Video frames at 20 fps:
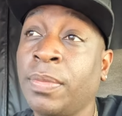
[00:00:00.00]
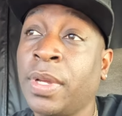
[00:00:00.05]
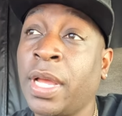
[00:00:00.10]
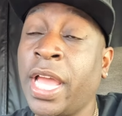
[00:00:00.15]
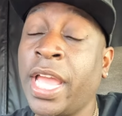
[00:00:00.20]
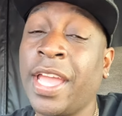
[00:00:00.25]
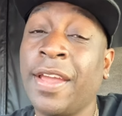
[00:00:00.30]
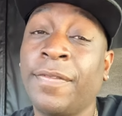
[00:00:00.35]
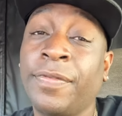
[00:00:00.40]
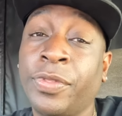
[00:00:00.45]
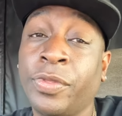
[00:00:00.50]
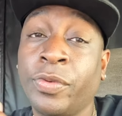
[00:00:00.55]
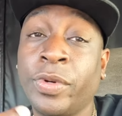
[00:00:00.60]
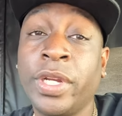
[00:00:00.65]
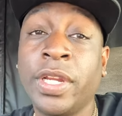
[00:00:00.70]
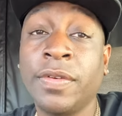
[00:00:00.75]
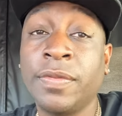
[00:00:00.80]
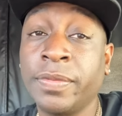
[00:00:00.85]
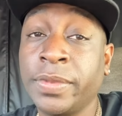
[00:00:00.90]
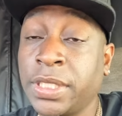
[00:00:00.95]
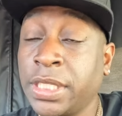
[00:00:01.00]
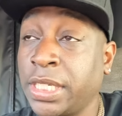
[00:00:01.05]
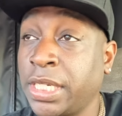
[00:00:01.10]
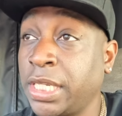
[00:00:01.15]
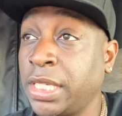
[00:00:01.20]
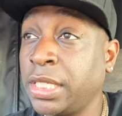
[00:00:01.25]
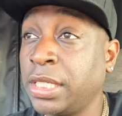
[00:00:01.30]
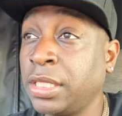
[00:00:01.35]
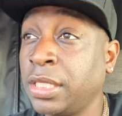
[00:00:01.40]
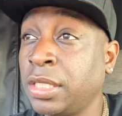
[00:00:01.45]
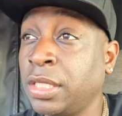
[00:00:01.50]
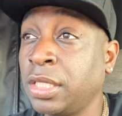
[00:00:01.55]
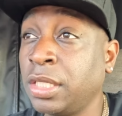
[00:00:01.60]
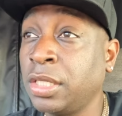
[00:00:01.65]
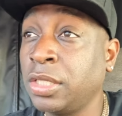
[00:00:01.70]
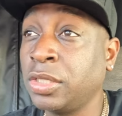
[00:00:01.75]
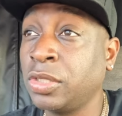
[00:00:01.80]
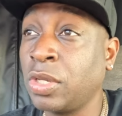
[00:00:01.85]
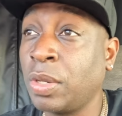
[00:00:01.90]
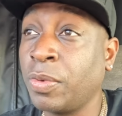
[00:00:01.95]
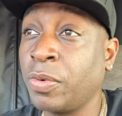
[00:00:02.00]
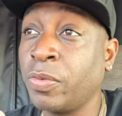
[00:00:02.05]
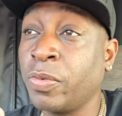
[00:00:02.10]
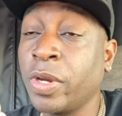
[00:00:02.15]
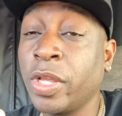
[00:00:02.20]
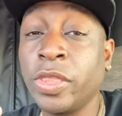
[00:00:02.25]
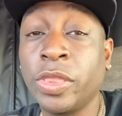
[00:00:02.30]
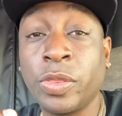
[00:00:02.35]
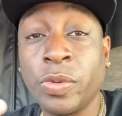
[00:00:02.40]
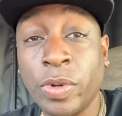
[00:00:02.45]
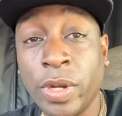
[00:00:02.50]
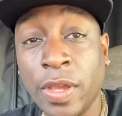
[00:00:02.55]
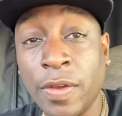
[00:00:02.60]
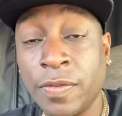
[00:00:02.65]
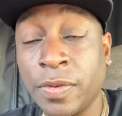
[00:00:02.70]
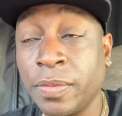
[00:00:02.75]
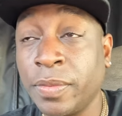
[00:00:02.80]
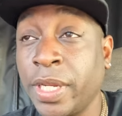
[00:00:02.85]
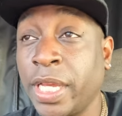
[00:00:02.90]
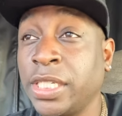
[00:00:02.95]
I have 3 of them today, so I'm gonna run 3 of them.